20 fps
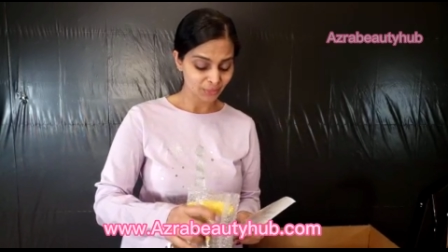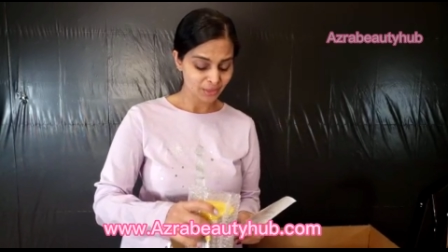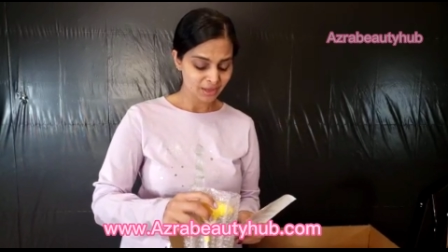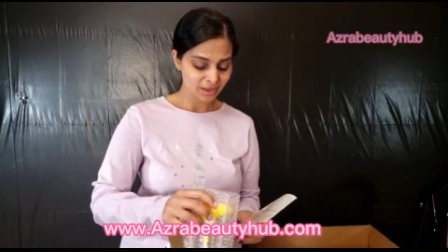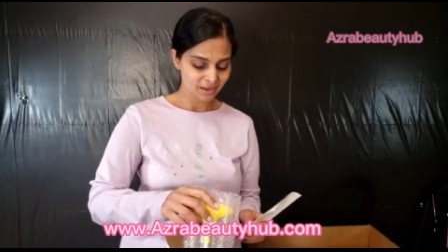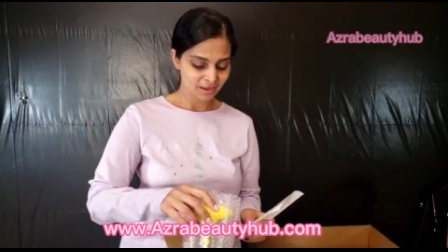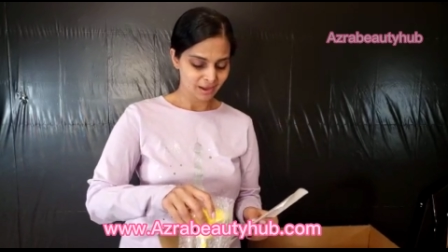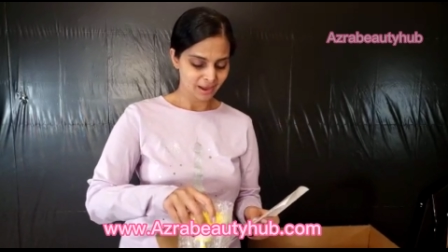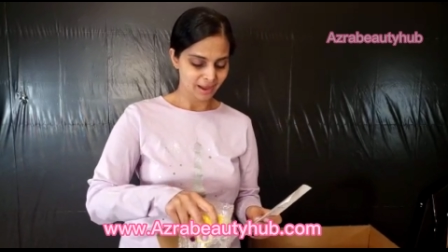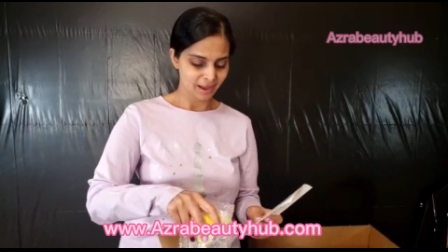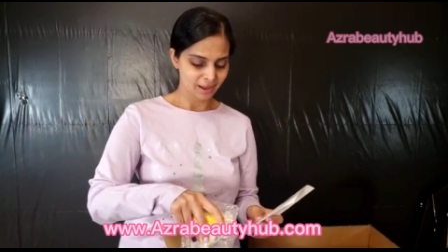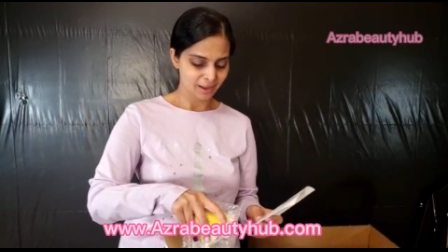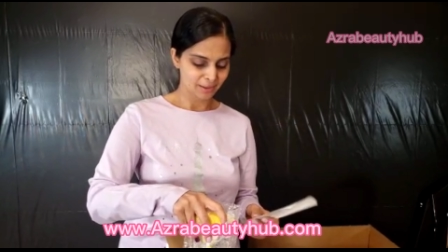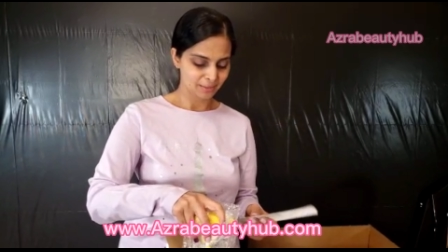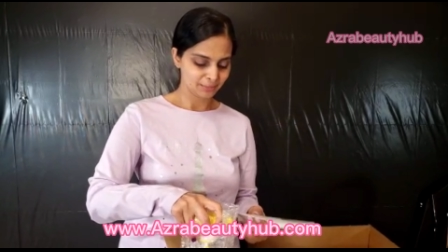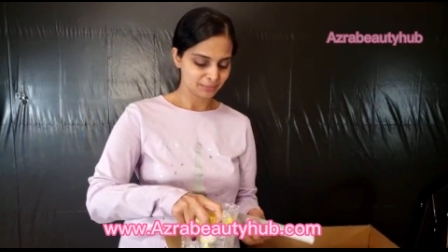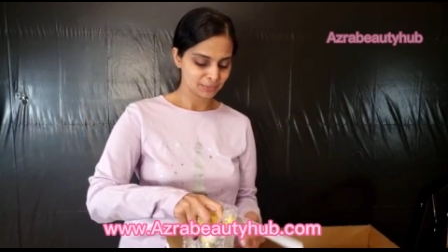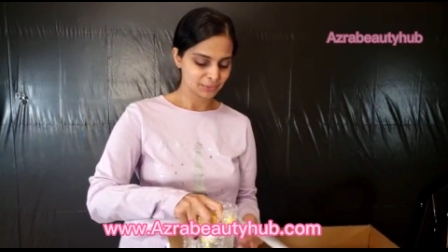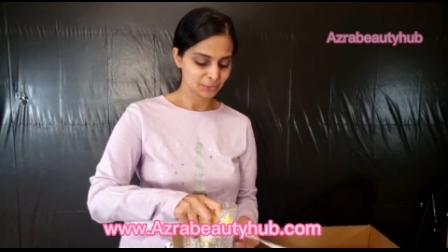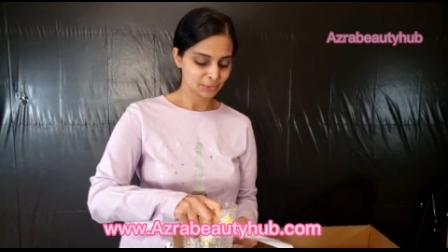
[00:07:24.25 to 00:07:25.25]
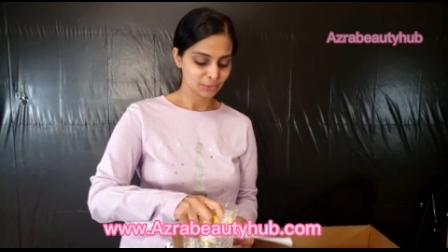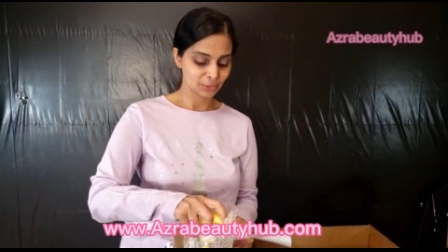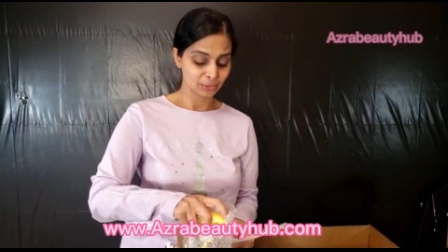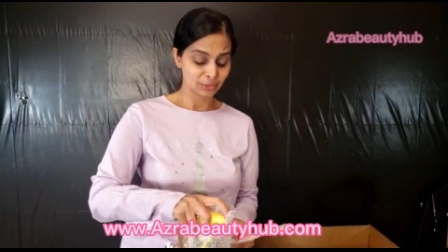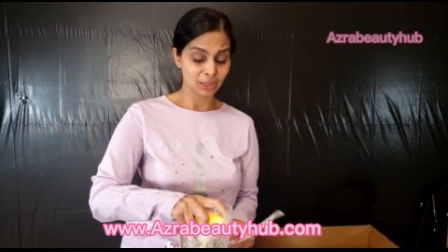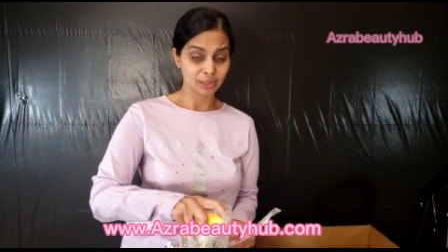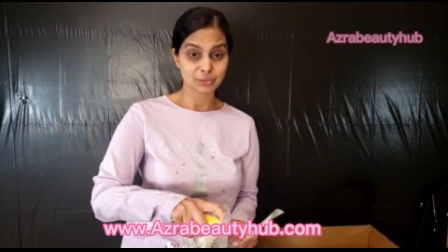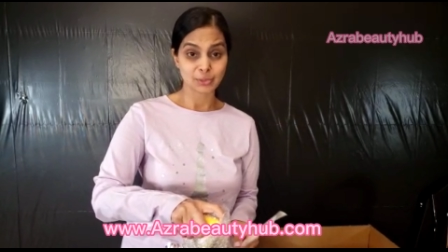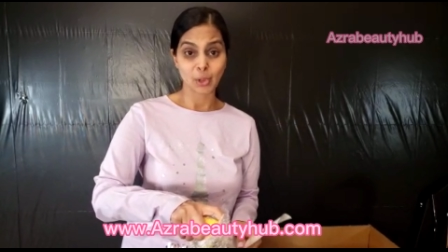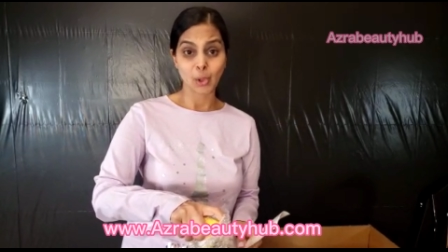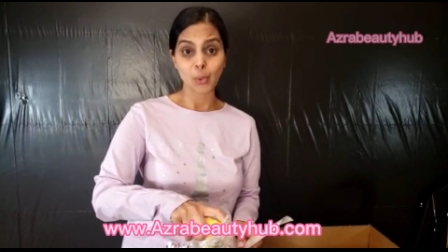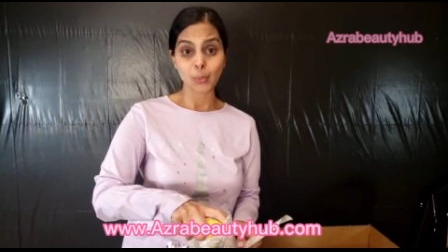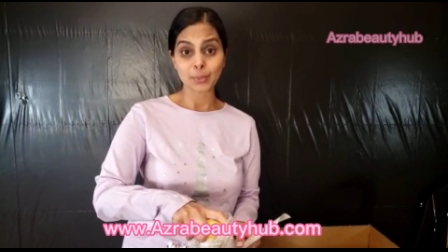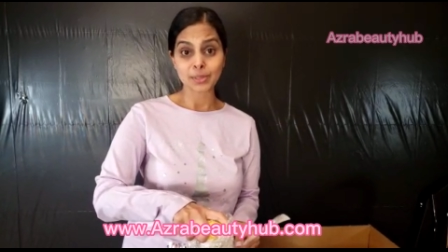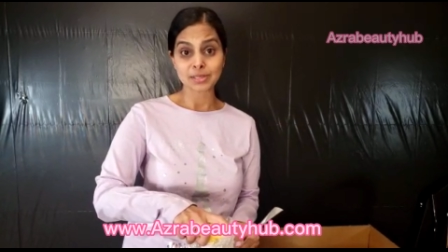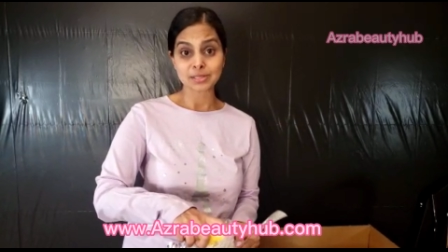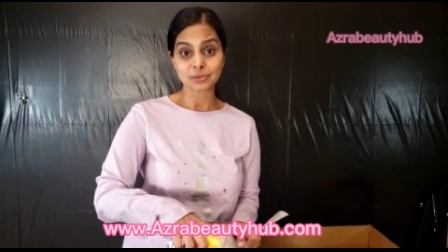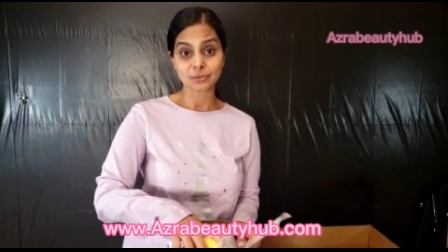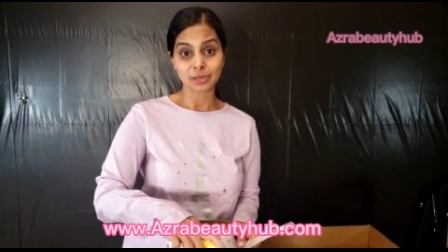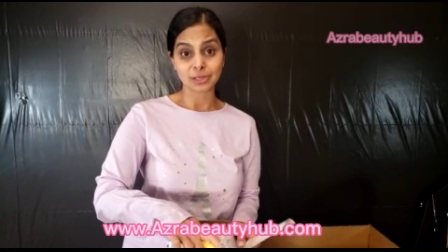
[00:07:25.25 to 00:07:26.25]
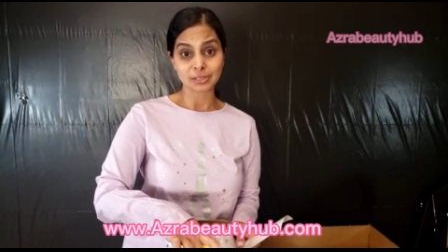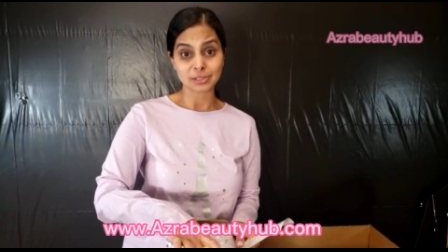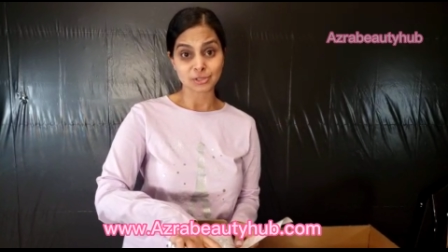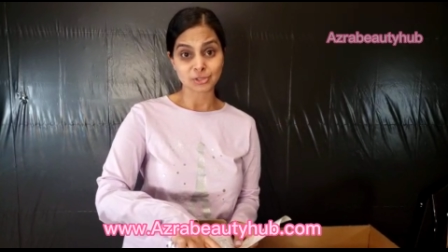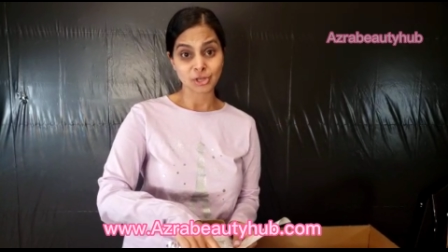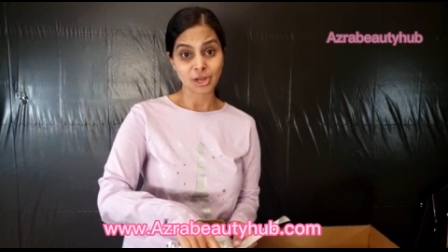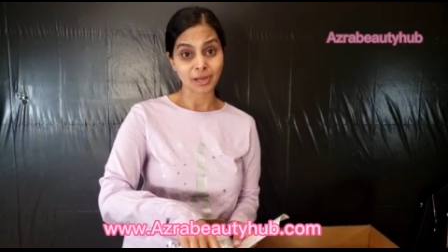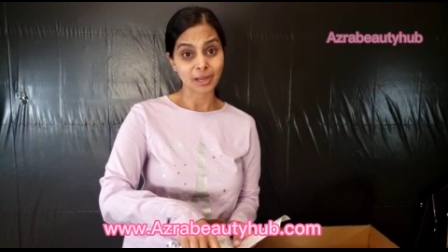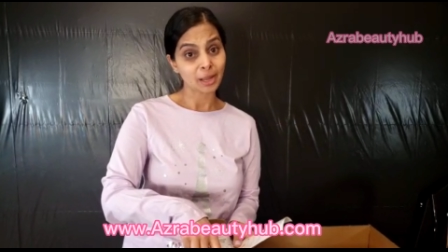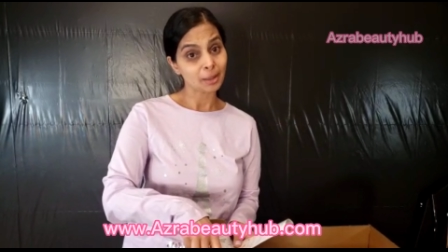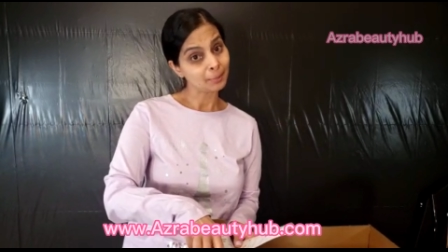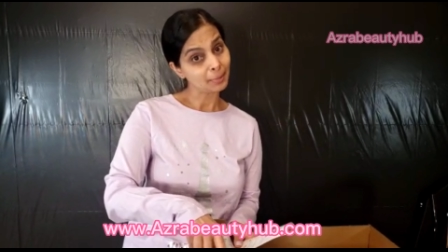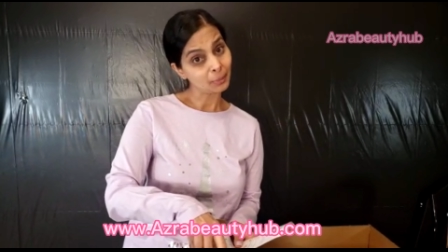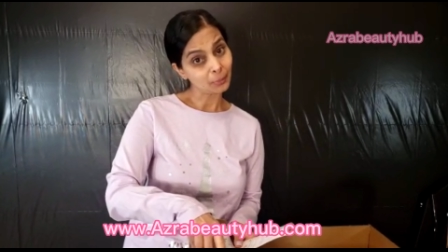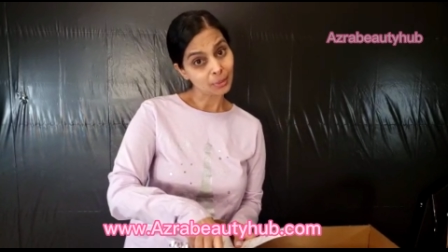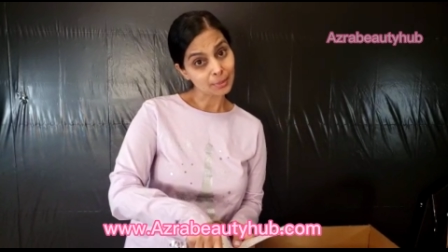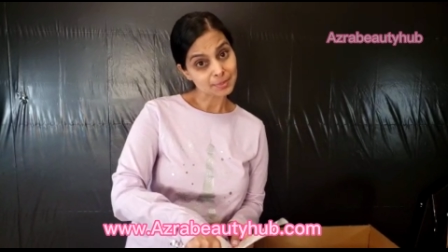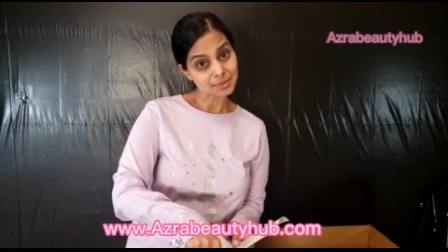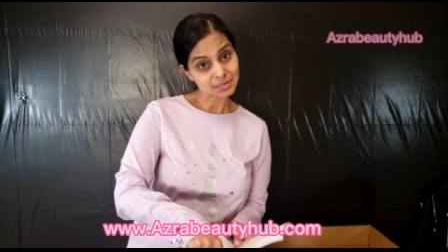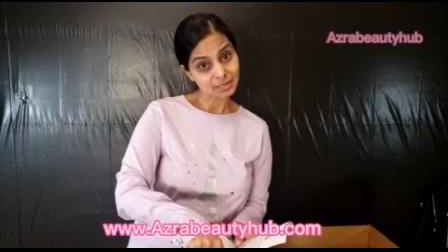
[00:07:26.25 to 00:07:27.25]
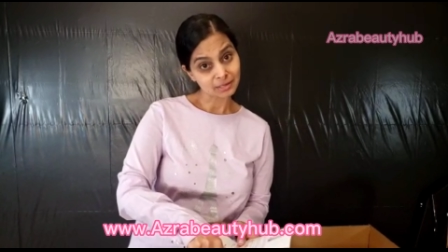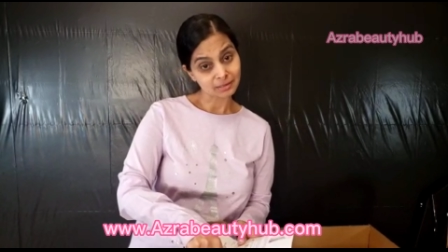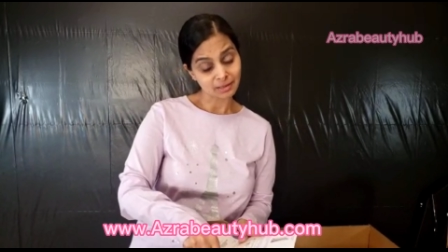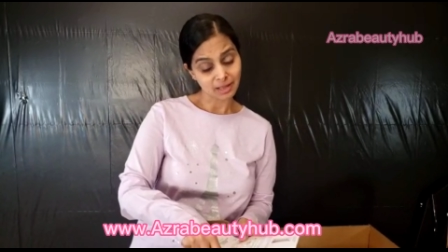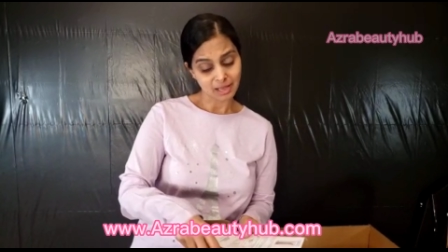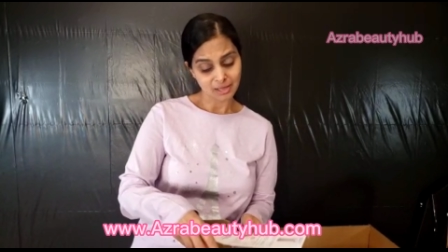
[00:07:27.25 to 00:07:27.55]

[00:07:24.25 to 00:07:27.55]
So it's always great to check out my website,